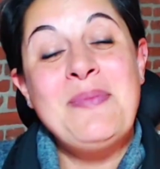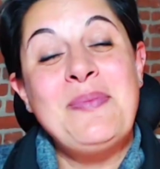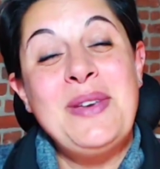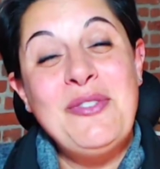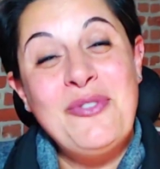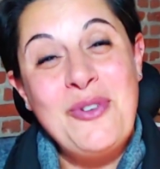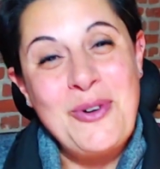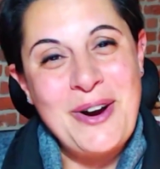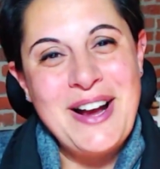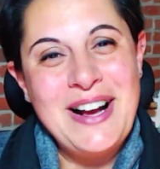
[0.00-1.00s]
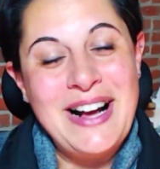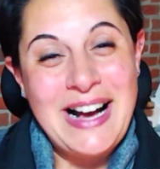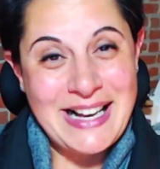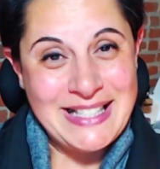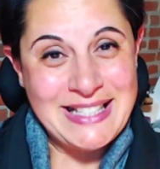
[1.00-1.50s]
Before
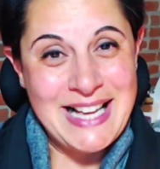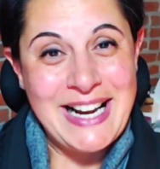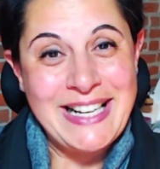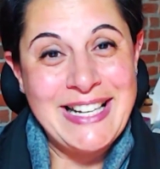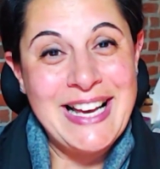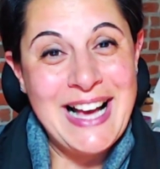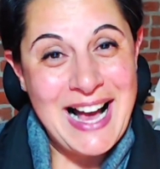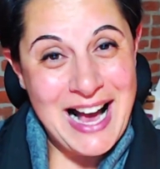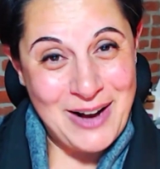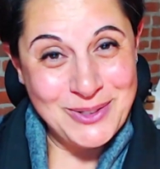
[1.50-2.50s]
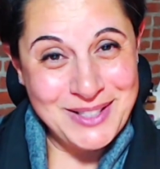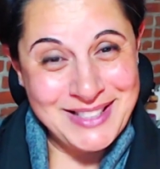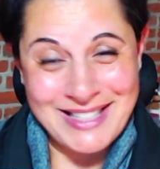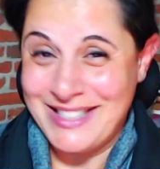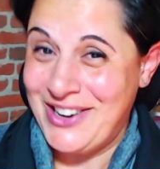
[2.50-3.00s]
I sign out,
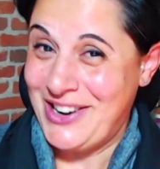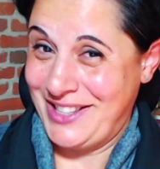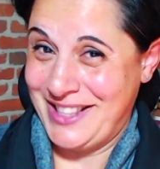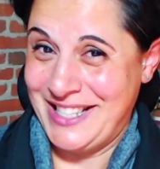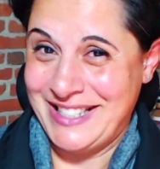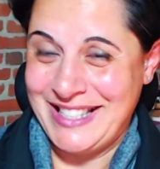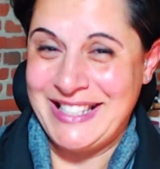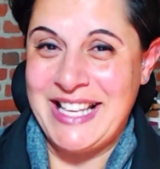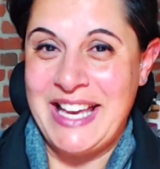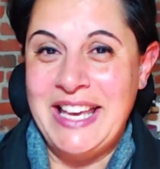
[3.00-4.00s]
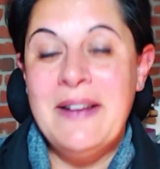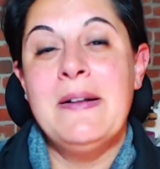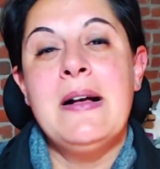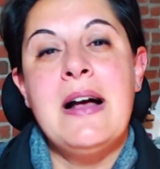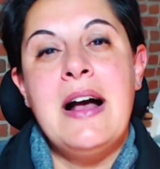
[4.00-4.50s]
that's a hard thing to say,
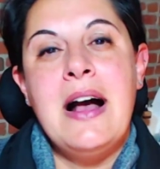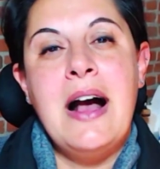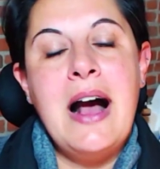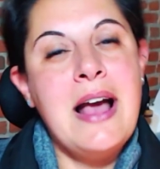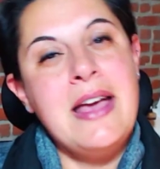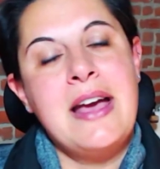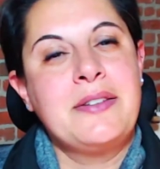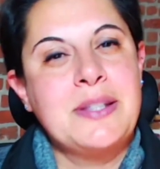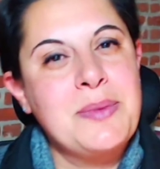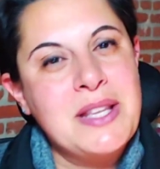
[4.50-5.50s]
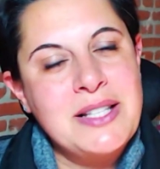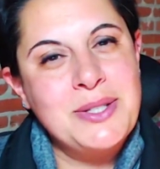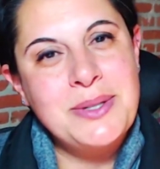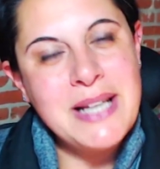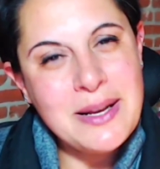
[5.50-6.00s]
I have something
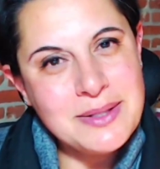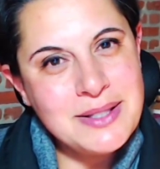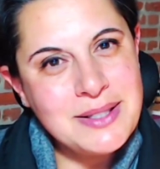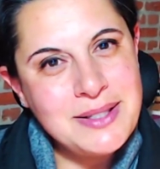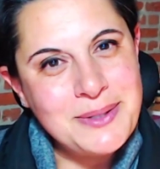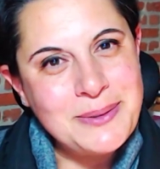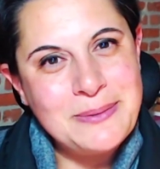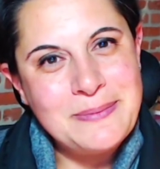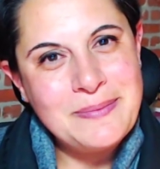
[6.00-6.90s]
to announce to you.